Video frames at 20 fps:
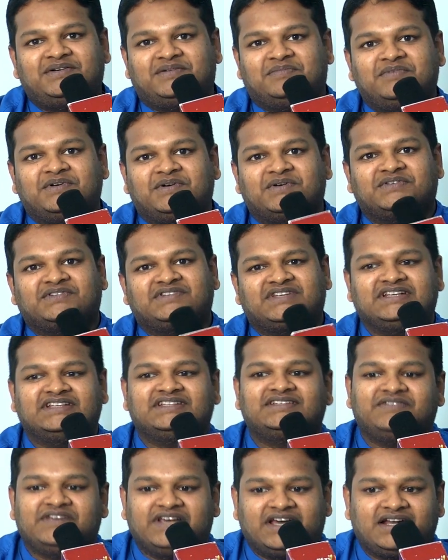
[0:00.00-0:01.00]
because
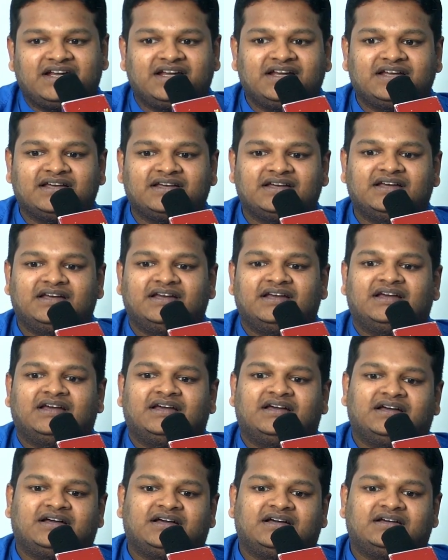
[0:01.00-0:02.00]
since we are in
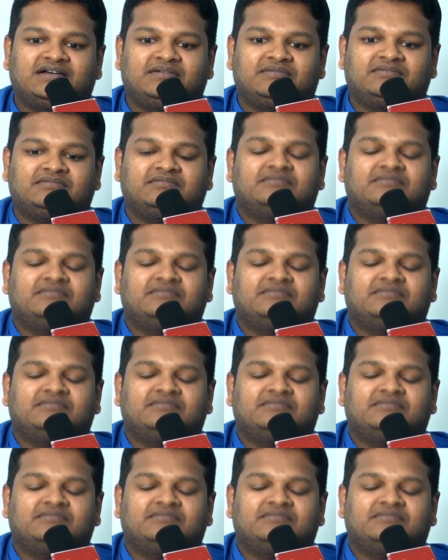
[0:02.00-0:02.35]
a